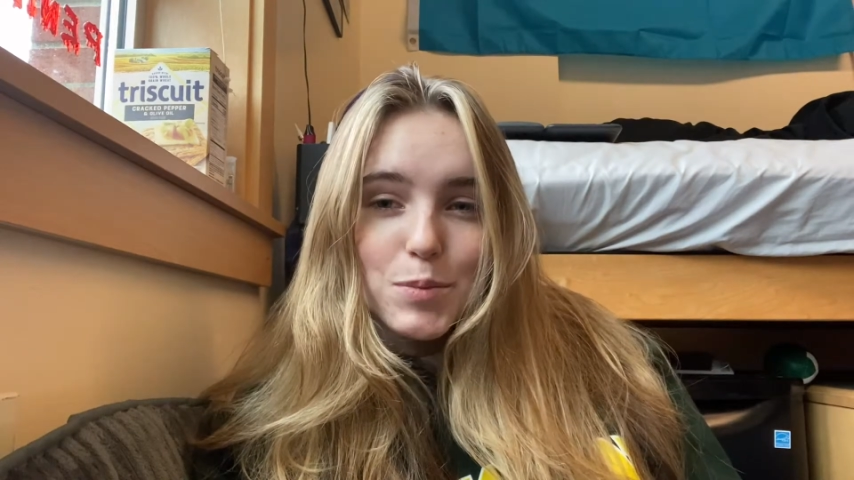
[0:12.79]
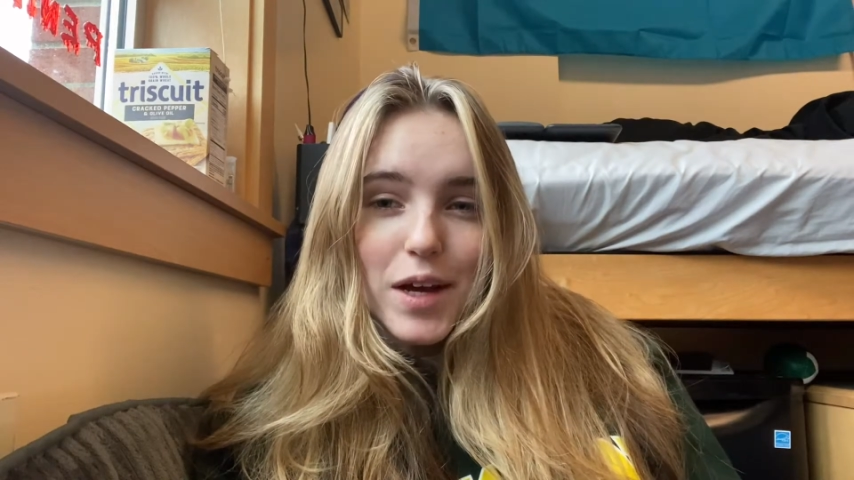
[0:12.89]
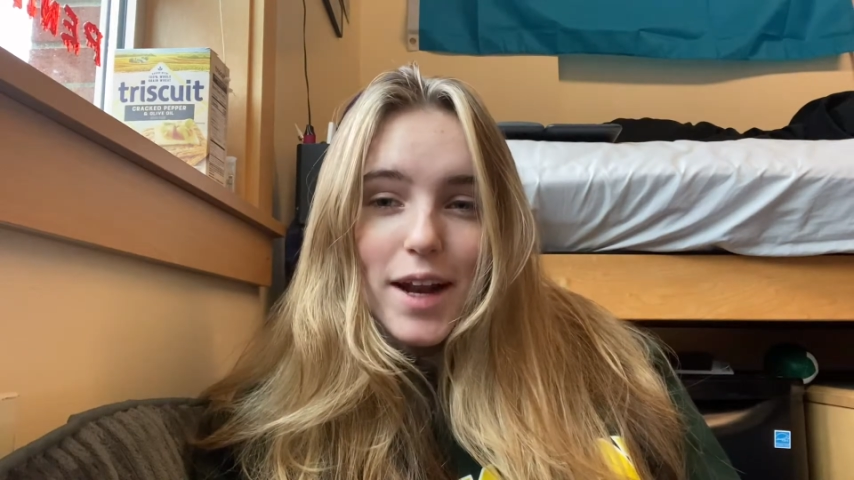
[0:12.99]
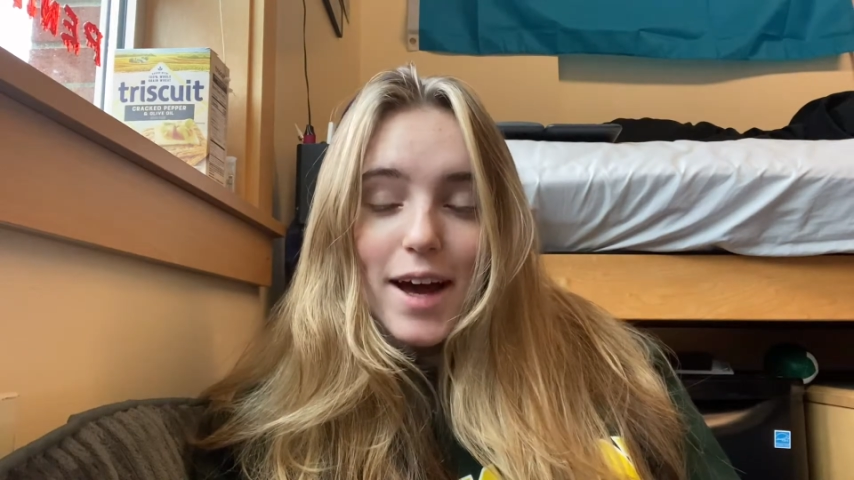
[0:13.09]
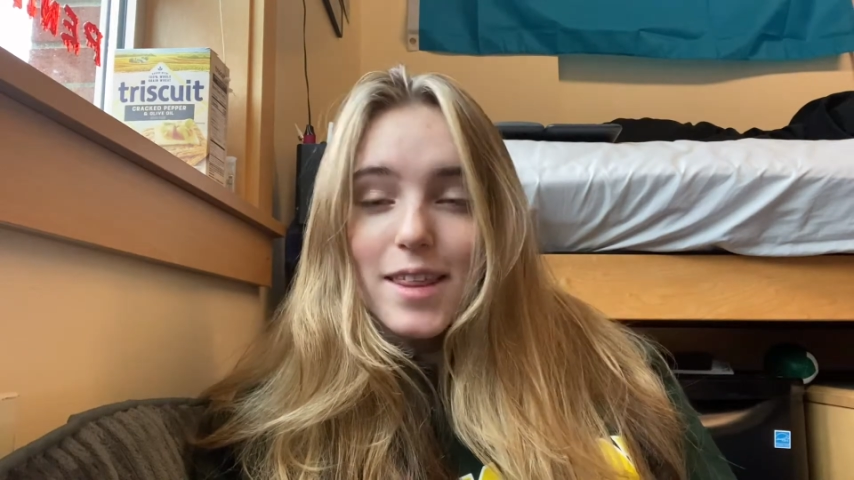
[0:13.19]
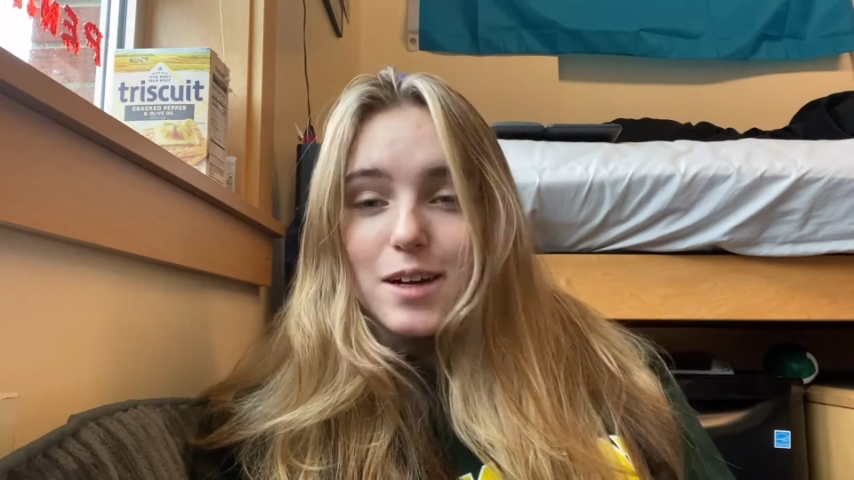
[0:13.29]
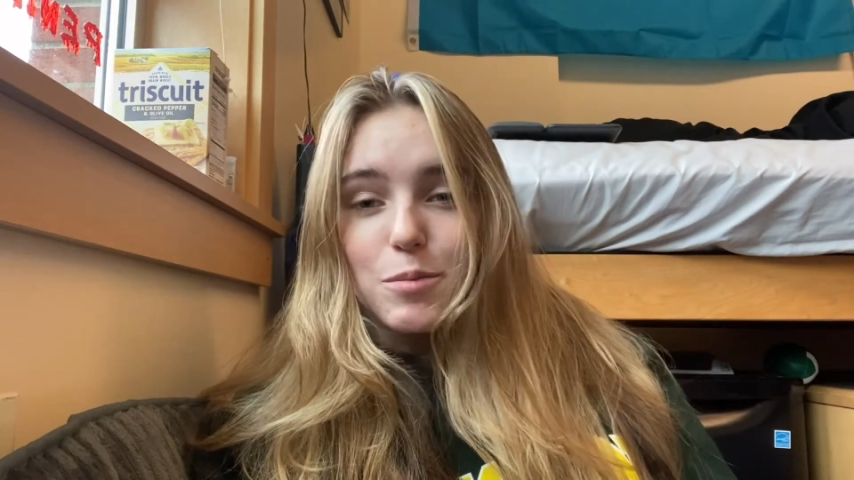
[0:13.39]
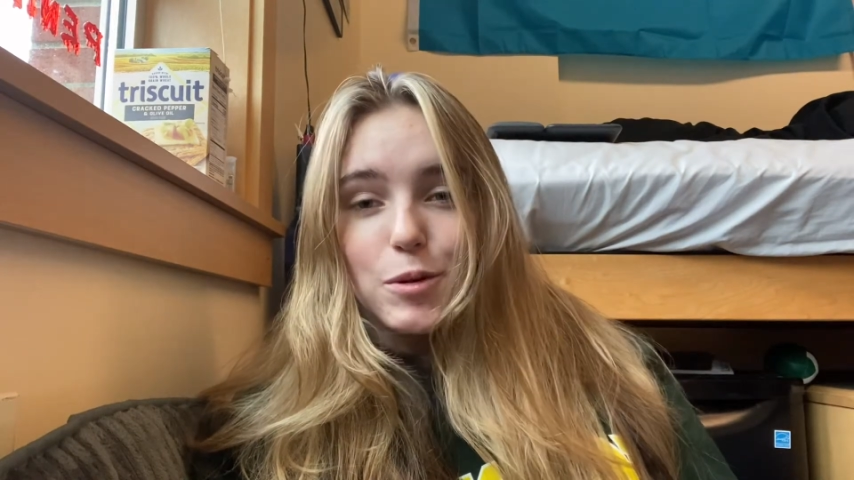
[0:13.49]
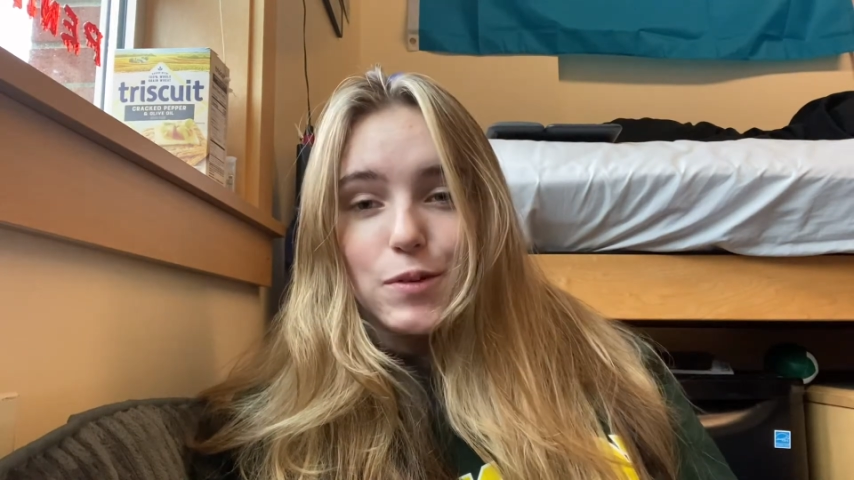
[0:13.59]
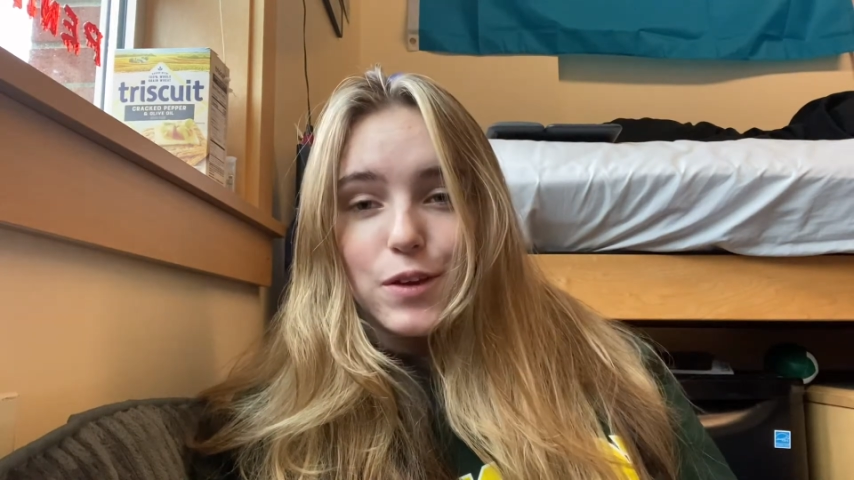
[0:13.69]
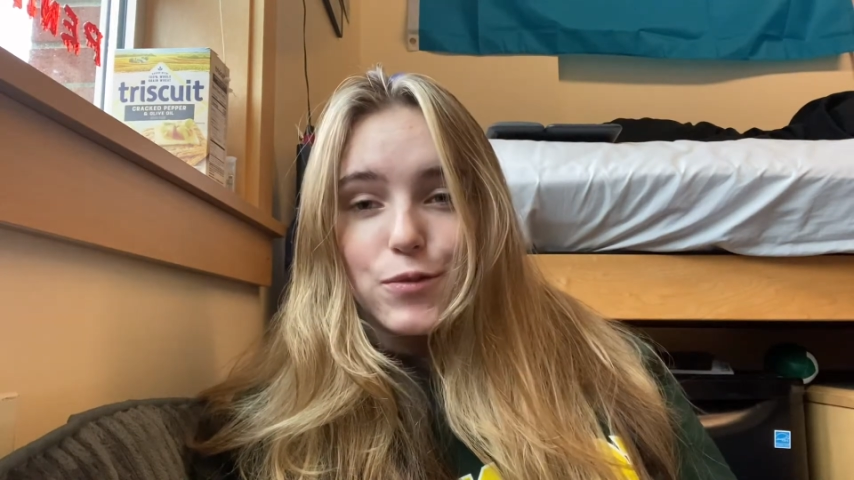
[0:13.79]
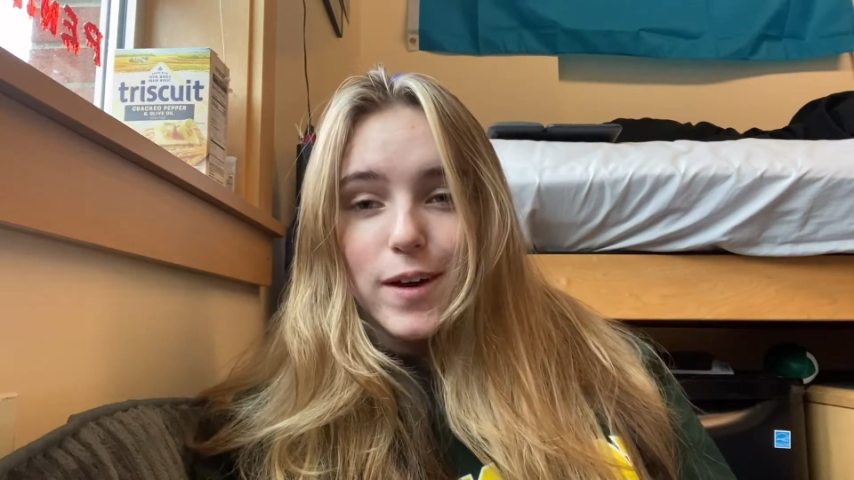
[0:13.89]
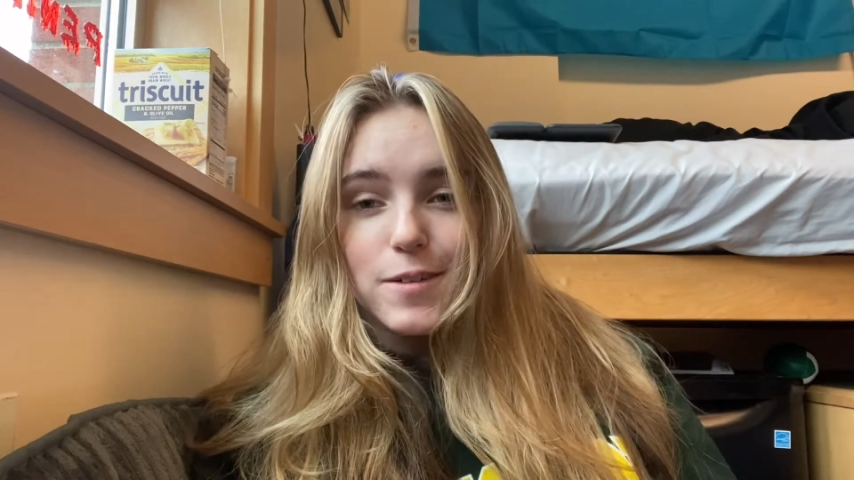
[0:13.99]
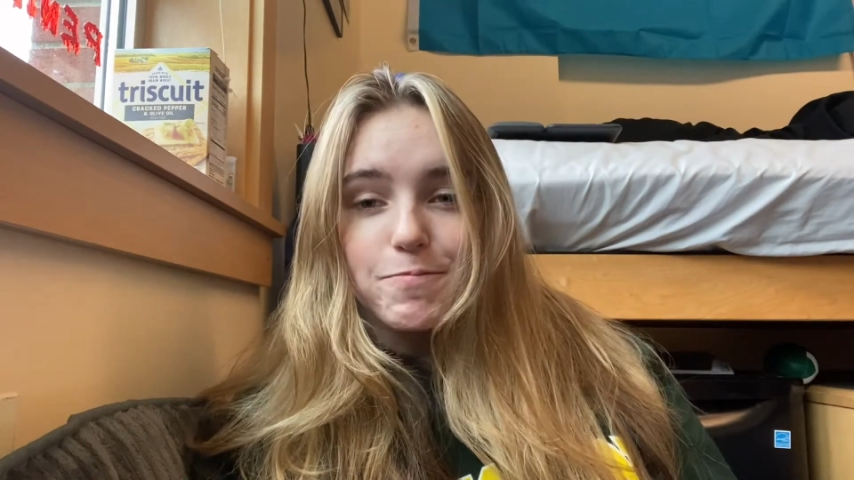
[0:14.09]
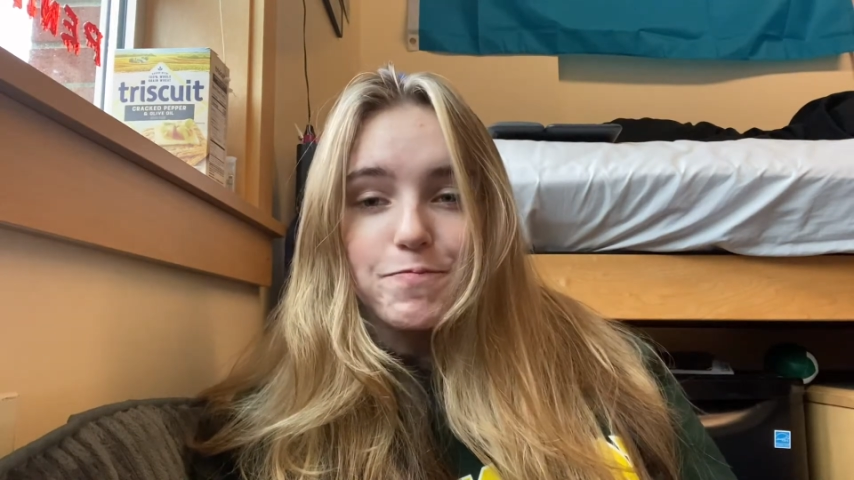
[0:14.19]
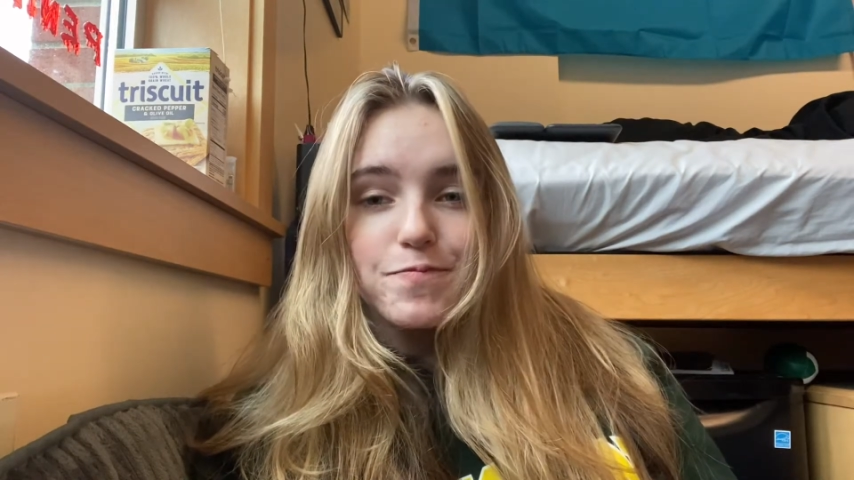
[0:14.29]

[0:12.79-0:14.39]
but I thought it'd be really fun.